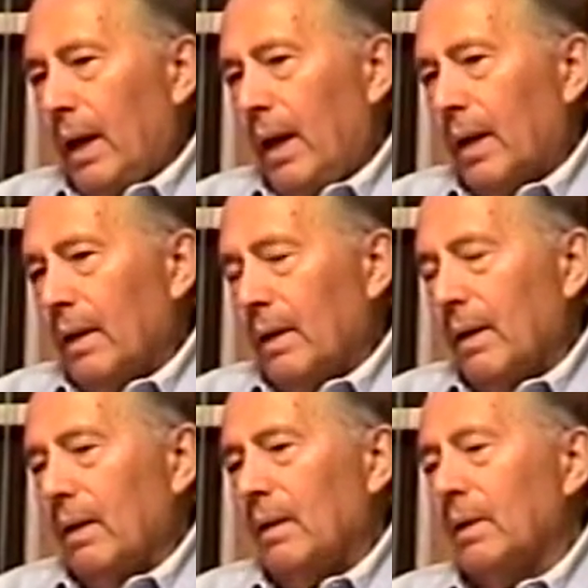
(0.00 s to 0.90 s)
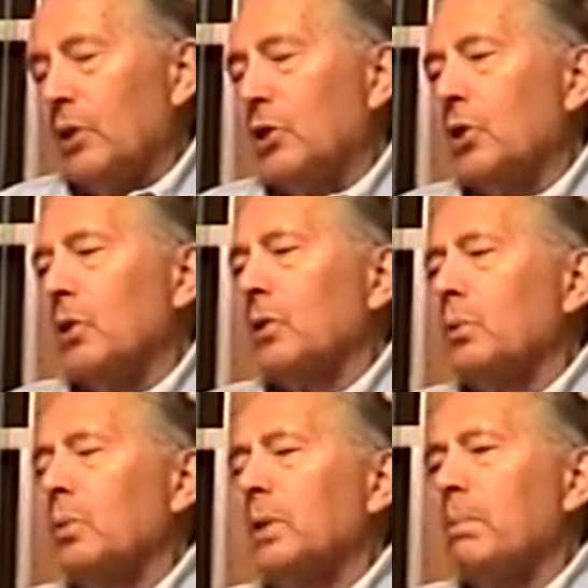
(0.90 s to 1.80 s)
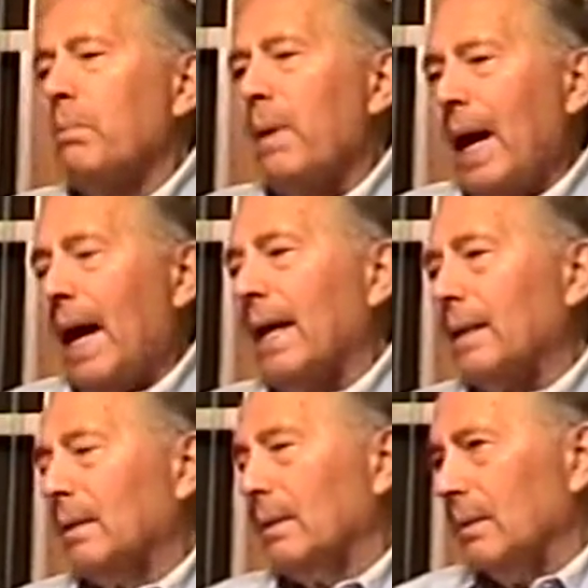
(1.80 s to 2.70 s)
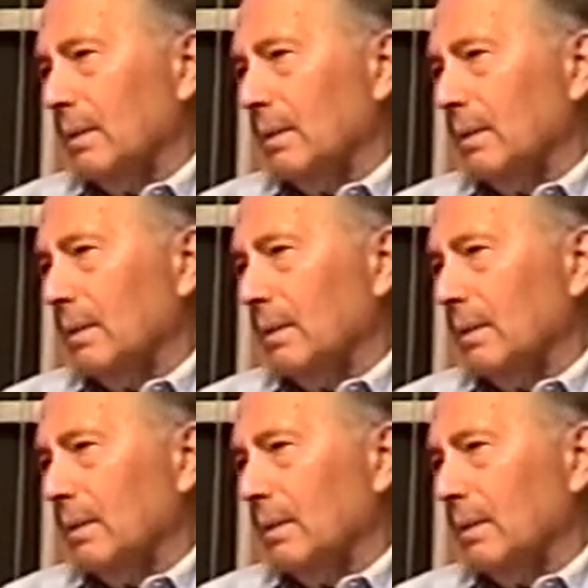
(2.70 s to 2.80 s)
And the church was packed.